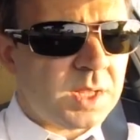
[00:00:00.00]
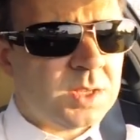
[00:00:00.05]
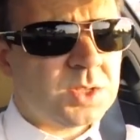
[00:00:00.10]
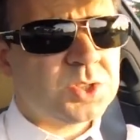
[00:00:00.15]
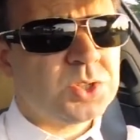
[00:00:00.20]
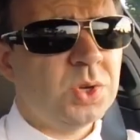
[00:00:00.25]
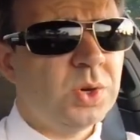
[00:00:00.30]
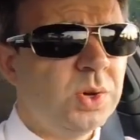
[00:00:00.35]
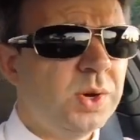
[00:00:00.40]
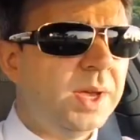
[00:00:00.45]

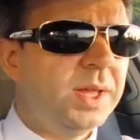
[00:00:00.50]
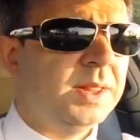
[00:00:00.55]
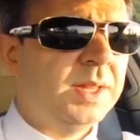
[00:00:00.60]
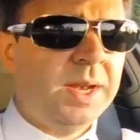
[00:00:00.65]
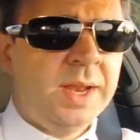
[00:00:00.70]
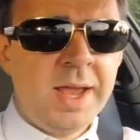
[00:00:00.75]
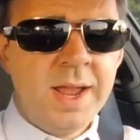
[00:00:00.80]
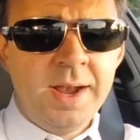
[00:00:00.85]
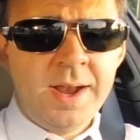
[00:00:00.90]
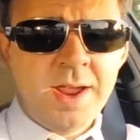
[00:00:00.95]
So in
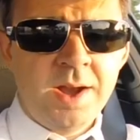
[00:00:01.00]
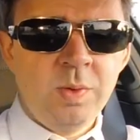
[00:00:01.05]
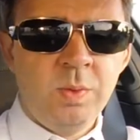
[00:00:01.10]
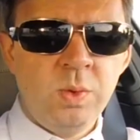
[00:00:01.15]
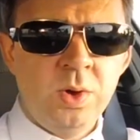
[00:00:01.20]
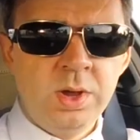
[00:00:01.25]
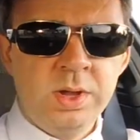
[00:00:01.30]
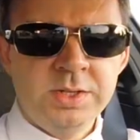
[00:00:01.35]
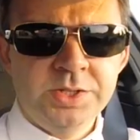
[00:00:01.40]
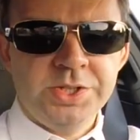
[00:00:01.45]
the
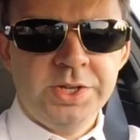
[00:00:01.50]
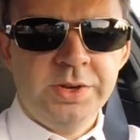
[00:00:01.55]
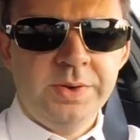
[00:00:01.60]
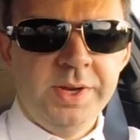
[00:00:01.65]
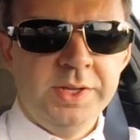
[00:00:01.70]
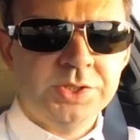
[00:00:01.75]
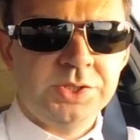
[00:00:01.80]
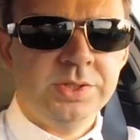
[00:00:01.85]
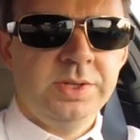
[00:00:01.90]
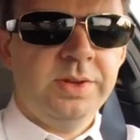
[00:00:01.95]
991
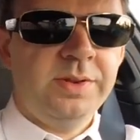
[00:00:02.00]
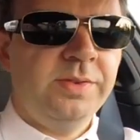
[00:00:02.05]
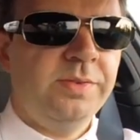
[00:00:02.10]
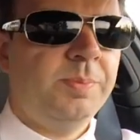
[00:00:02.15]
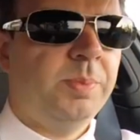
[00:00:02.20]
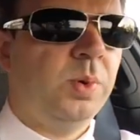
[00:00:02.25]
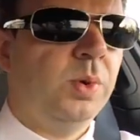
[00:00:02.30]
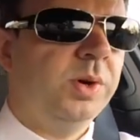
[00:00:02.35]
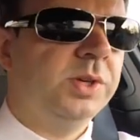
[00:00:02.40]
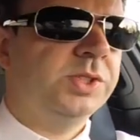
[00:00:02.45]
generation of
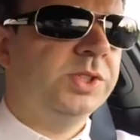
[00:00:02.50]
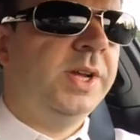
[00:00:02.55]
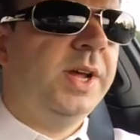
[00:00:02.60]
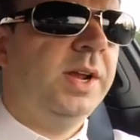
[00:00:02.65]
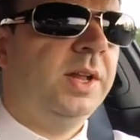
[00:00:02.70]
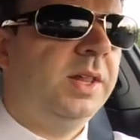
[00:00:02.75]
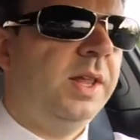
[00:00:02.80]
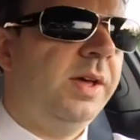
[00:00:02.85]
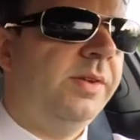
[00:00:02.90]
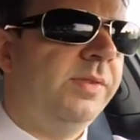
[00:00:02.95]
Porsche
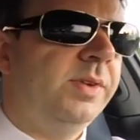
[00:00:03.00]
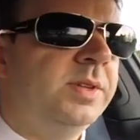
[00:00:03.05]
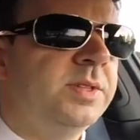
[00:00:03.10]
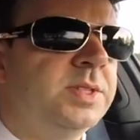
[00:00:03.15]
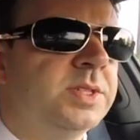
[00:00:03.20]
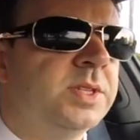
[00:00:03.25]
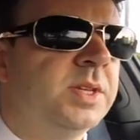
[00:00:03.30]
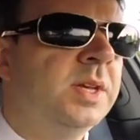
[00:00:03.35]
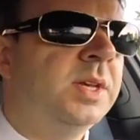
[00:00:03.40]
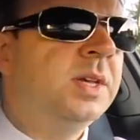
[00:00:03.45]

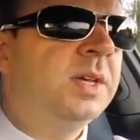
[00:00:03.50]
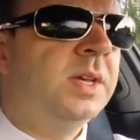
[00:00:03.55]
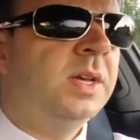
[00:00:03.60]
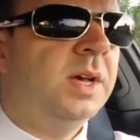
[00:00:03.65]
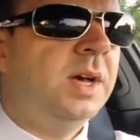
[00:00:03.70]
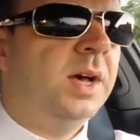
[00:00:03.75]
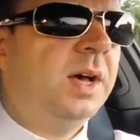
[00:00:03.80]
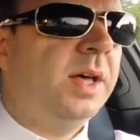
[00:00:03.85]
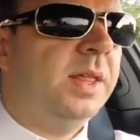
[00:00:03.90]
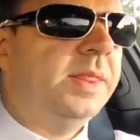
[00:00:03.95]

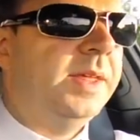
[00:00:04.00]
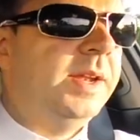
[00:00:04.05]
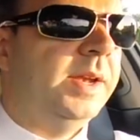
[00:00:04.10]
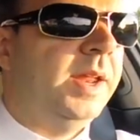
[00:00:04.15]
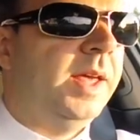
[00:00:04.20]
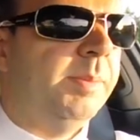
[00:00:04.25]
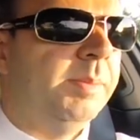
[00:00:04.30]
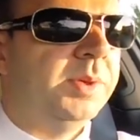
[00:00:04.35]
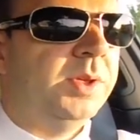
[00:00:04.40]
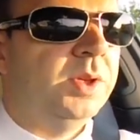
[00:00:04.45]
911s, they
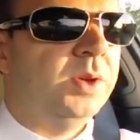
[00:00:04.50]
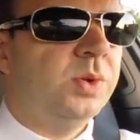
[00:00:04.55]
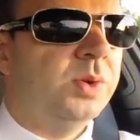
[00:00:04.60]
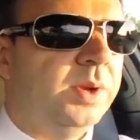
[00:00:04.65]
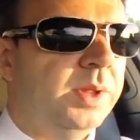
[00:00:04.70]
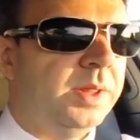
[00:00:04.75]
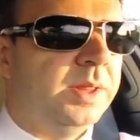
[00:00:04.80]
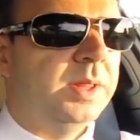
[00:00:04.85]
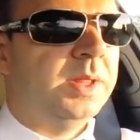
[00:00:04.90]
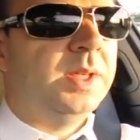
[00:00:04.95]

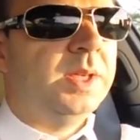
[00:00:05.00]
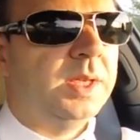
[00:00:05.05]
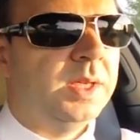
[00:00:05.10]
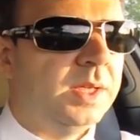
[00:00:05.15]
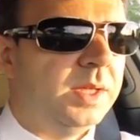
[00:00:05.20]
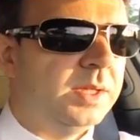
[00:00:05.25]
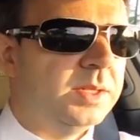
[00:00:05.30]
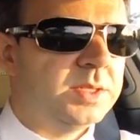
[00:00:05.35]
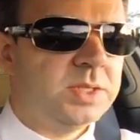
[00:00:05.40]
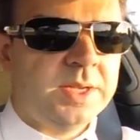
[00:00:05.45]
debuted
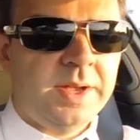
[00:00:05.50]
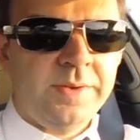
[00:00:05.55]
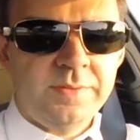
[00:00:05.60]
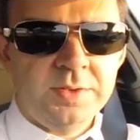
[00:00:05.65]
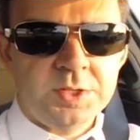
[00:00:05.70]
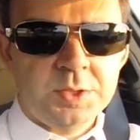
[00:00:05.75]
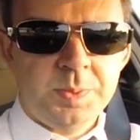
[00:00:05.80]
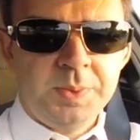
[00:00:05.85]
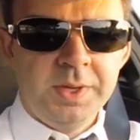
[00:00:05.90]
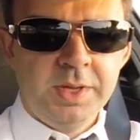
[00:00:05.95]
the
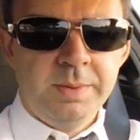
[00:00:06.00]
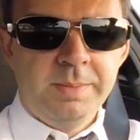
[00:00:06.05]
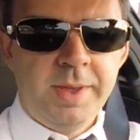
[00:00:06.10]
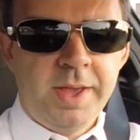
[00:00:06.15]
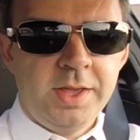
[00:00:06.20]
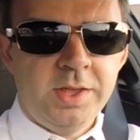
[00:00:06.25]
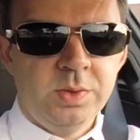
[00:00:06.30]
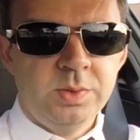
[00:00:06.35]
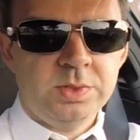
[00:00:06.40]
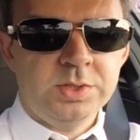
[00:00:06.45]
7-speed
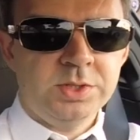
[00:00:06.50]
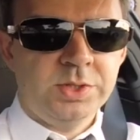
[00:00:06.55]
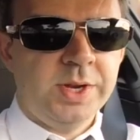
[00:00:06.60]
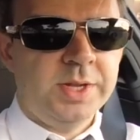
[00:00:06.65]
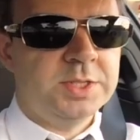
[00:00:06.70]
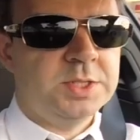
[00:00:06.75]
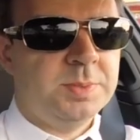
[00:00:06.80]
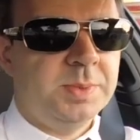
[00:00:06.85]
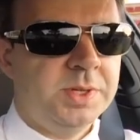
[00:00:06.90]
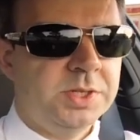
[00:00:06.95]
manual
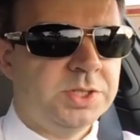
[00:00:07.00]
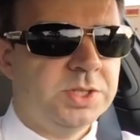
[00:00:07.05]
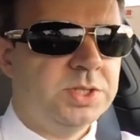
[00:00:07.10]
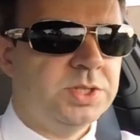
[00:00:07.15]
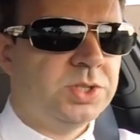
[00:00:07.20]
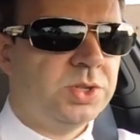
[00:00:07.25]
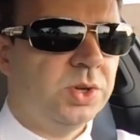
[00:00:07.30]
transmission.